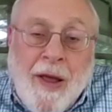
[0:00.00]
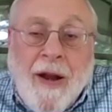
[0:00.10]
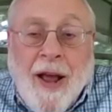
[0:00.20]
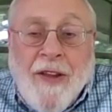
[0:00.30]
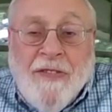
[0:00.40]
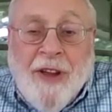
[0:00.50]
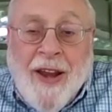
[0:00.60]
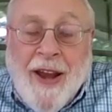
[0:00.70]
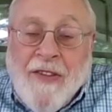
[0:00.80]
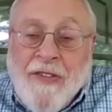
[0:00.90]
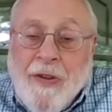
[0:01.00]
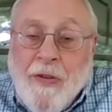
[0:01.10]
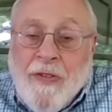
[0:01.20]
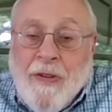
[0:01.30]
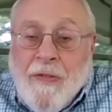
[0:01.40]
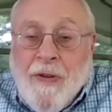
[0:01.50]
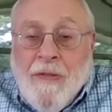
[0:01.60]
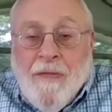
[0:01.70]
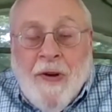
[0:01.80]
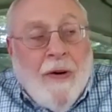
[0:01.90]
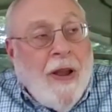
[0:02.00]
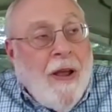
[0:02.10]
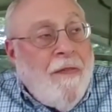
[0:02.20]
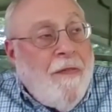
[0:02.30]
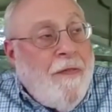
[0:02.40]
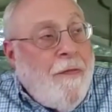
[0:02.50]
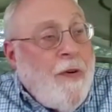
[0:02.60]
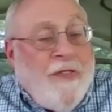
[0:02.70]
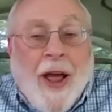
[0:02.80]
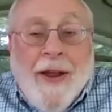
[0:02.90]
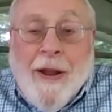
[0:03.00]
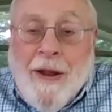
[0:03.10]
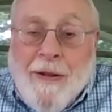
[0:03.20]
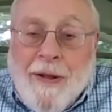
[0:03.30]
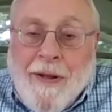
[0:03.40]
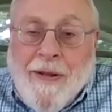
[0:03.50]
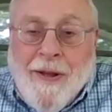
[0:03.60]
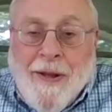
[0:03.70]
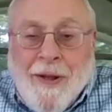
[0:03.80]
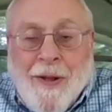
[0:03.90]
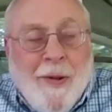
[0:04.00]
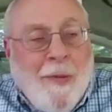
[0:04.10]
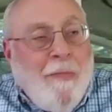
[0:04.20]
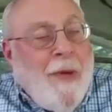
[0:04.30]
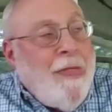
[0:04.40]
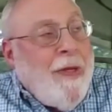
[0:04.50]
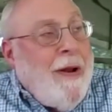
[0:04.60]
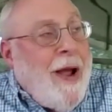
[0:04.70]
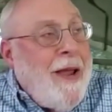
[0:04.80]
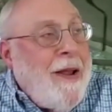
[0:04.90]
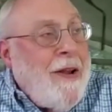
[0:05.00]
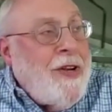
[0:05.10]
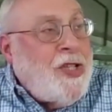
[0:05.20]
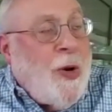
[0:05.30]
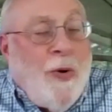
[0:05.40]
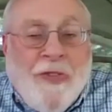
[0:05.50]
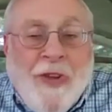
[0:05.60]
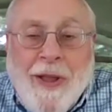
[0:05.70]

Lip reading: In hindsight, actually, it was a very foresighted method I chose.